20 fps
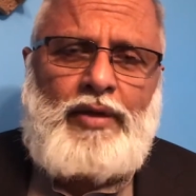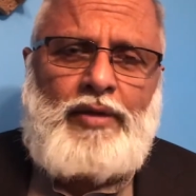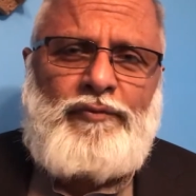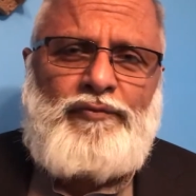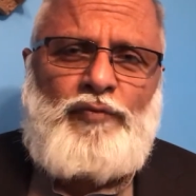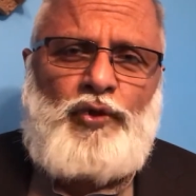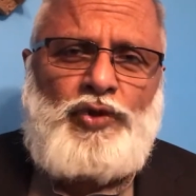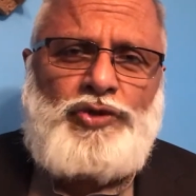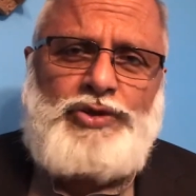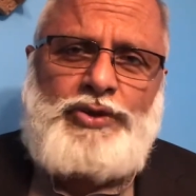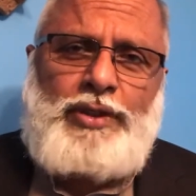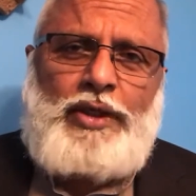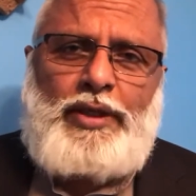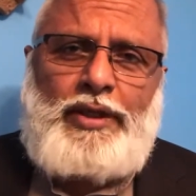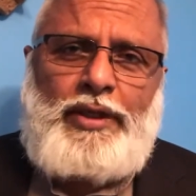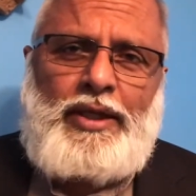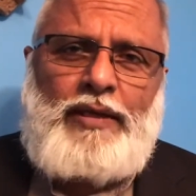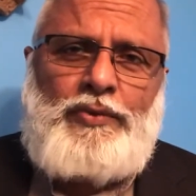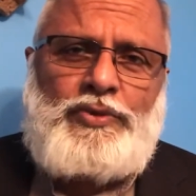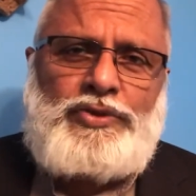
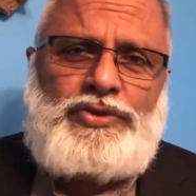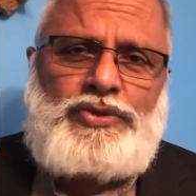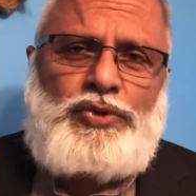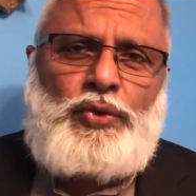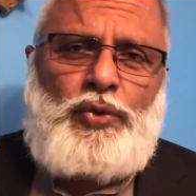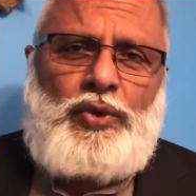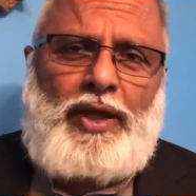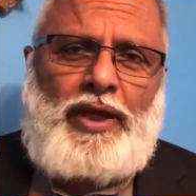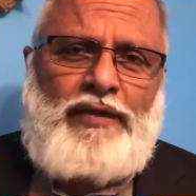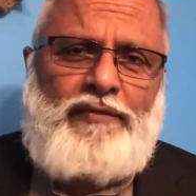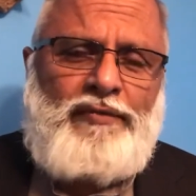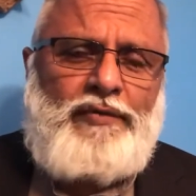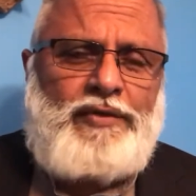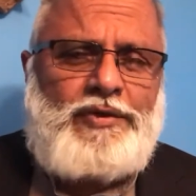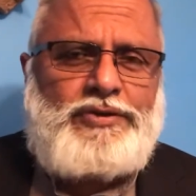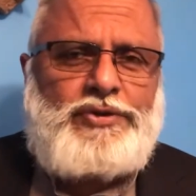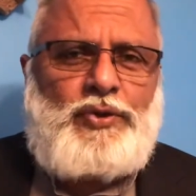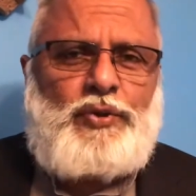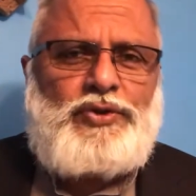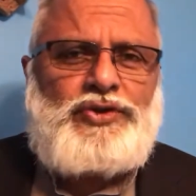Unfortunately, it was too late for
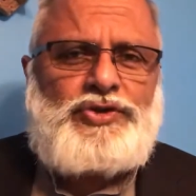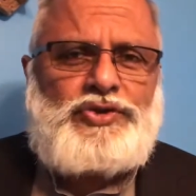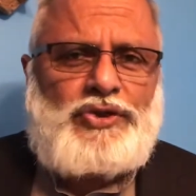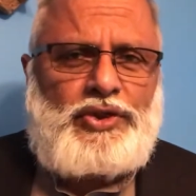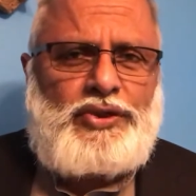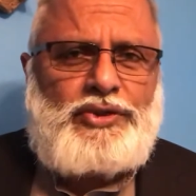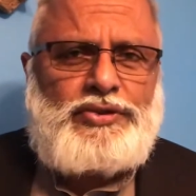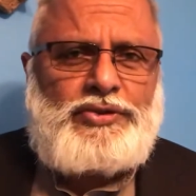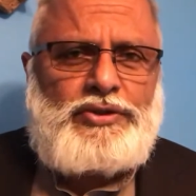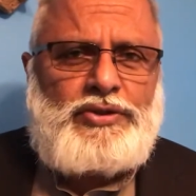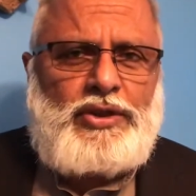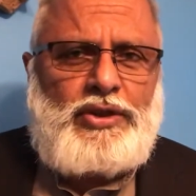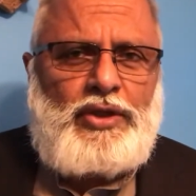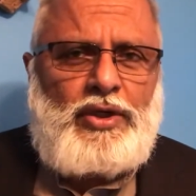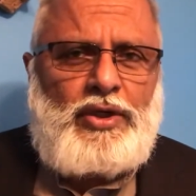his own sons